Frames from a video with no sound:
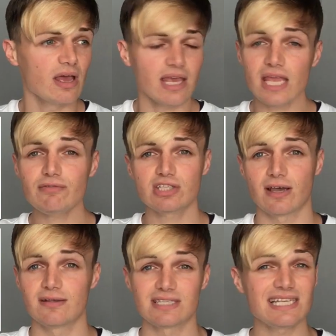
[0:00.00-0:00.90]
He
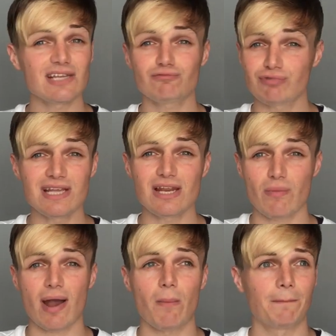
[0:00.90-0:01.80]
returned and he did really
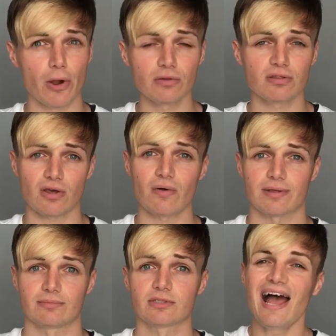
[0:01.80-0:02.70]
well both
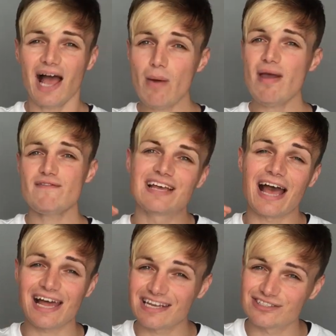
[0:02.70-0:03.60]
times. However,
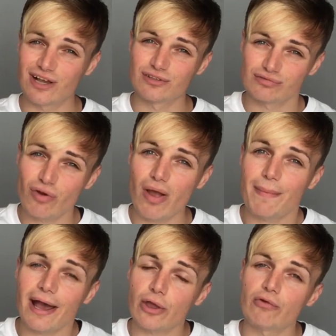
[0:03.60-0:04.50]
Alexander
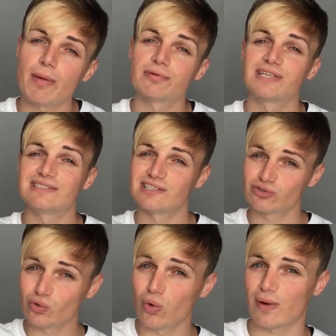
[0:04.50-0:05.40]
Rybak, who represented
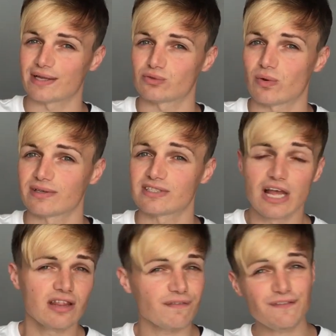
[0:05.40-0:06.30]
Norway twice,
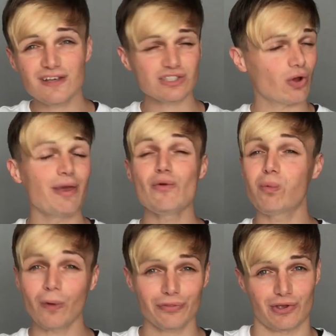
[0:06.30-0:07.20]
the first time he
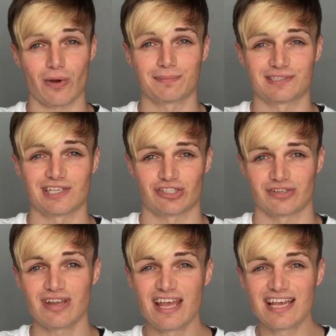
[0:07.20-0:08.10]
won the
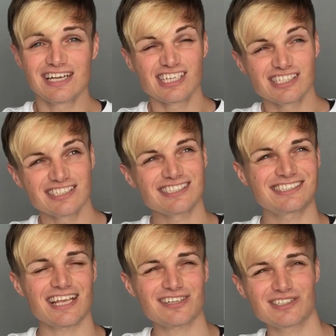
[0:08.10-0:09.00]
competition, the
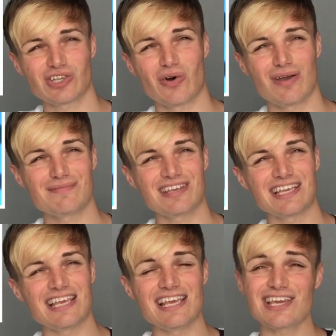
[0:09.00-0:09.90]
second time
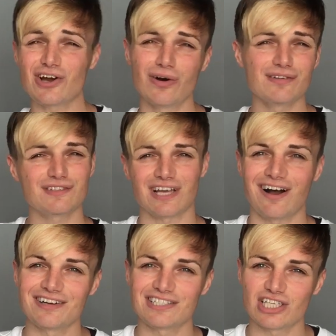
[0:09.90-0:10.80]
he kind of
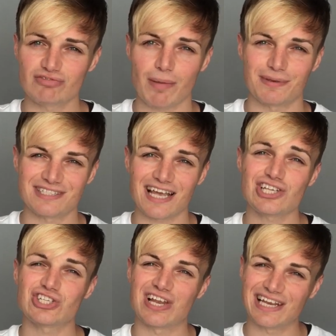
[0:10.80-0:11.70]
tarnished his
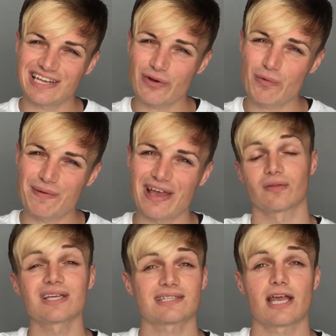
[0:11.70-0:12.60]
reputation a little bit.
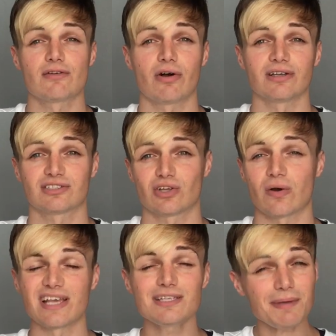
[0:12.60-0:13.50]
That's how you write a song.
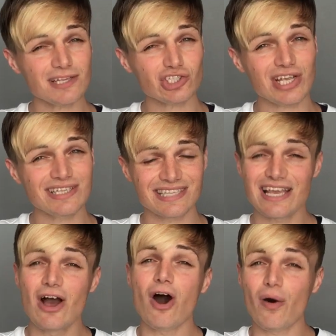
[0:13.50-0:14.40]
It's a bit cheesy,
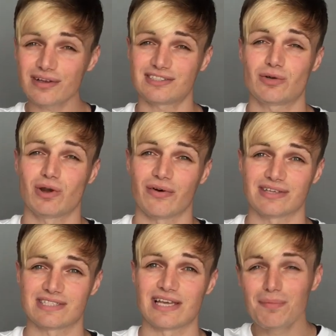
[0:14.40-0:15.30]
I still
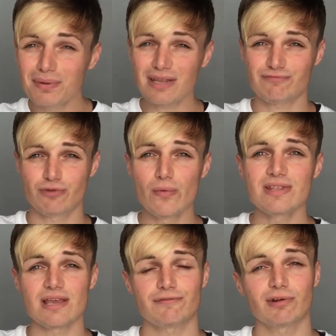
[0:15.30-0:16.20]
liked it, but it ruined
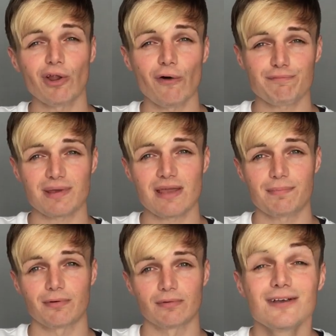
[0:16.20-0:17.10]
it for a lot of people.